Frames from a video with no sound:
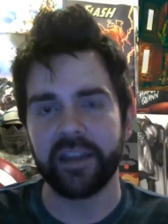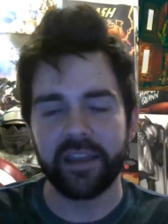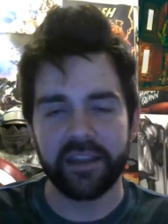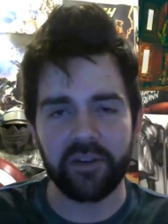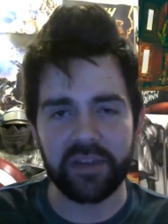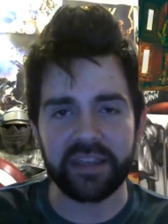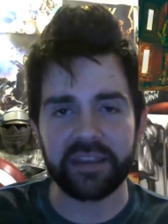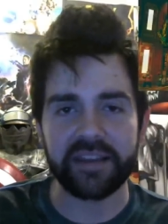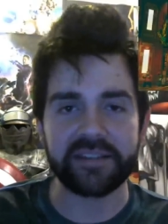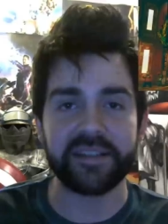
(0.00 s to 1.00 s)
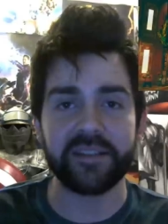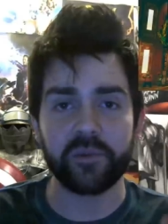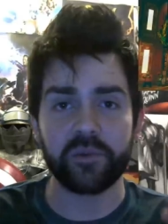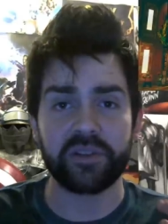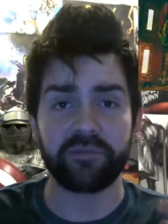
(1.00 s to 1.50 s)
Now, again, guys, these are
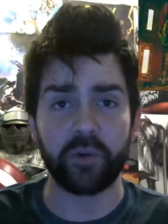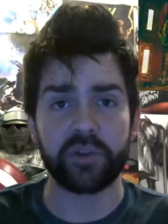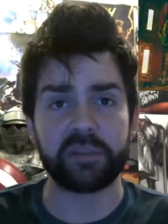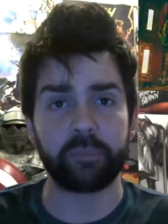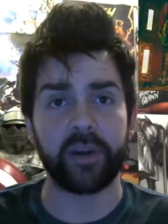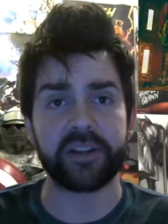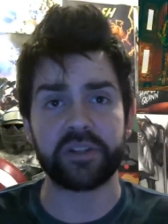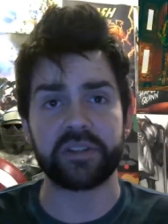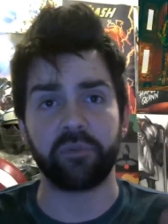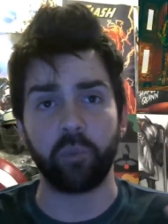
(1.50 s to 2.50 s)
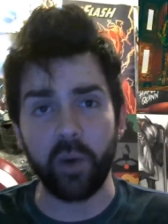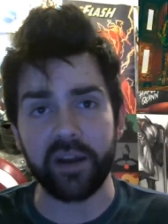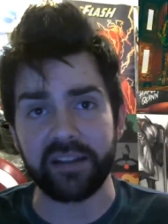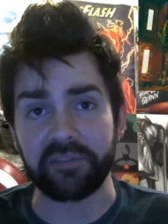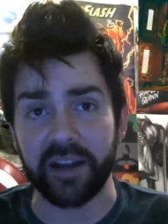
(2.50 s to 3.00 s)
just first impressions of what
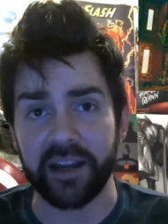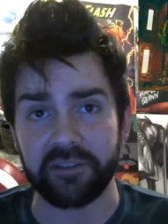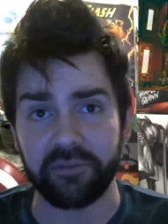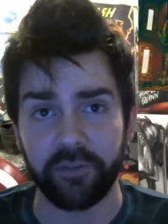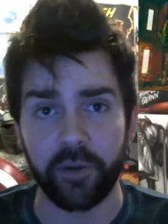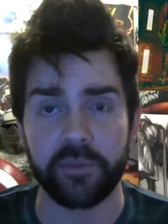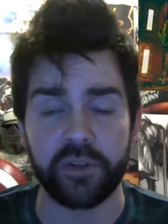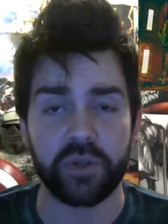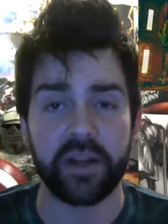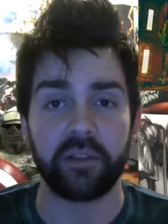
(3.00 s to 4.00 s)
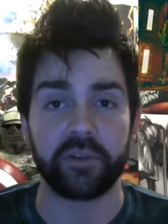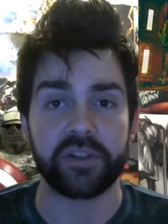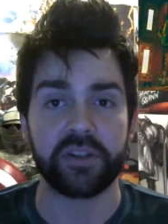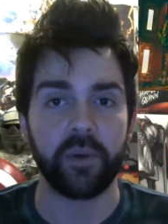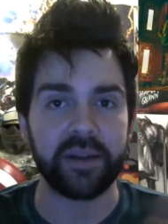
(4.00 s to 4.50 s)
I've gotten from the trailer,
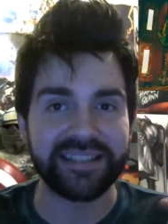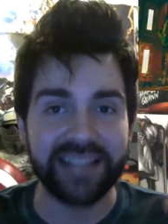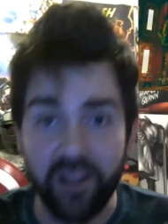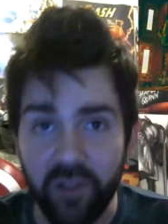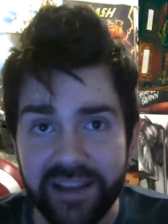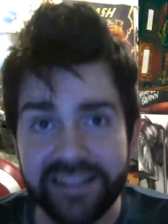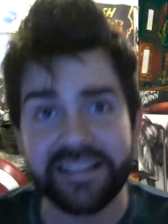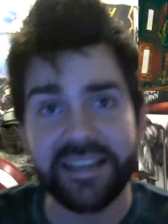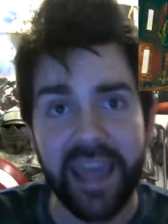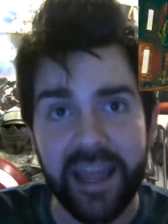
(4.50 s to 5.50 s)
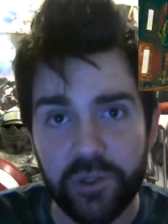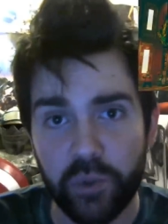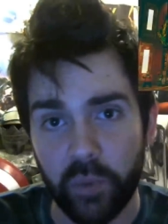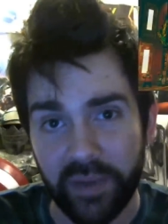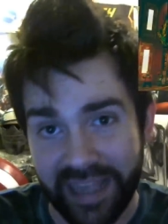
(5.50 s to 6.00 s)
so until I see
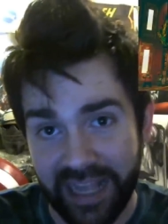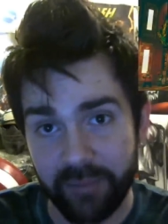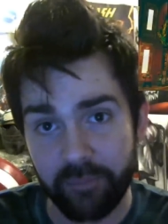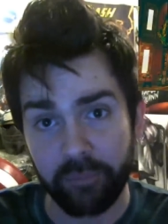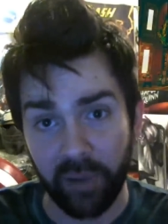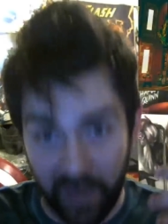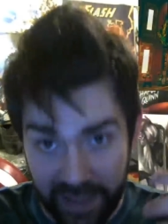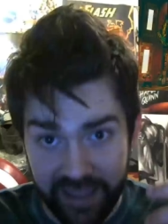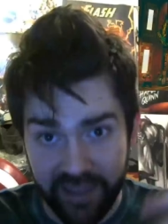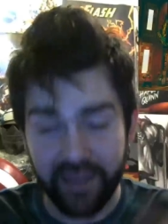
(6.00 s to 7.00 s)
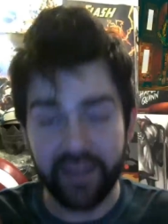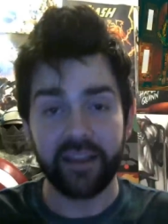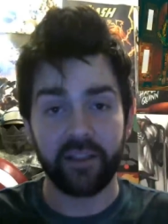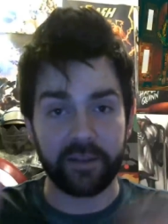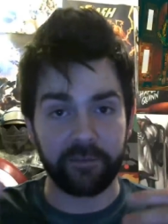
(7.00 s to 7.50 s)
actual gameplay,
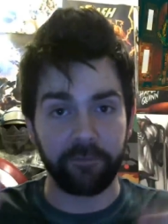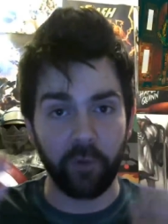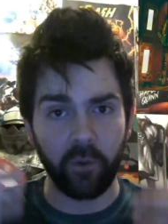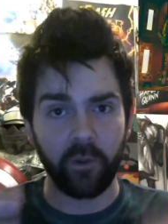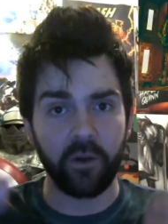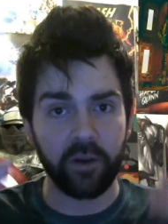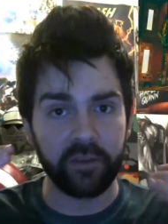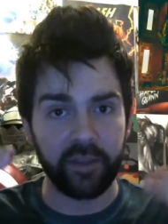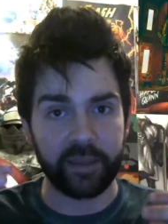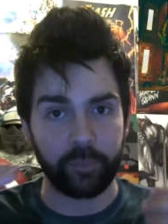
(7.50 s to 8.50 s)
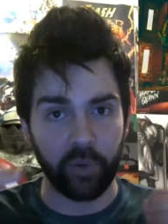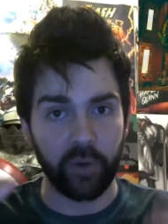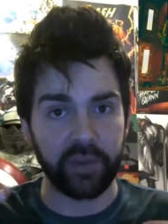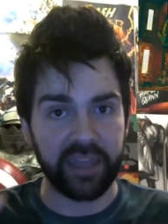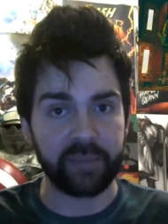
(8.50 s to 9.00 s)
like full-on, like,
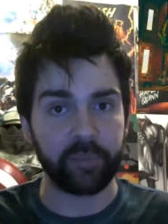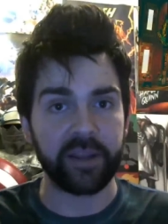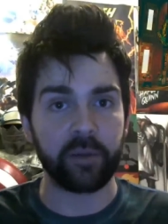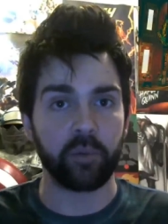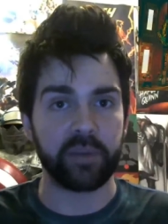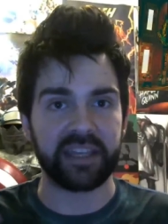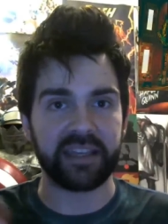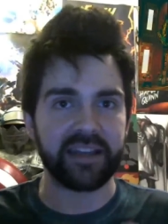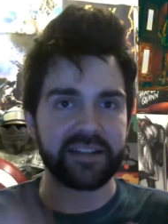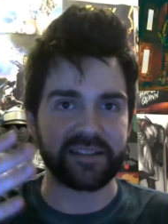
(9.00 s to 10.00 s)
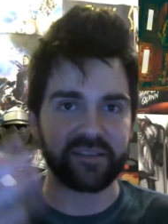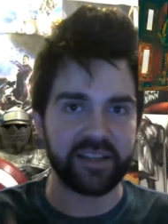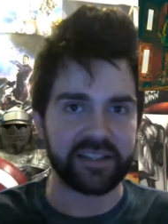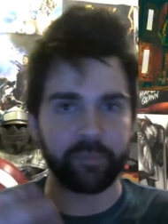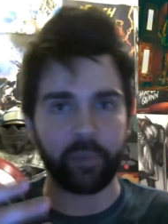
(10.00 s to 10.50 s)
pro gameplay where we can kind of
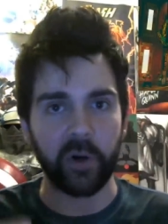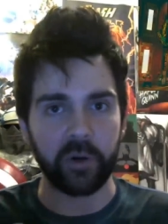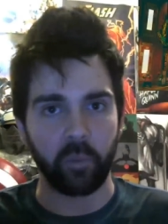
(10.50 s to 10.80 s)
slice apart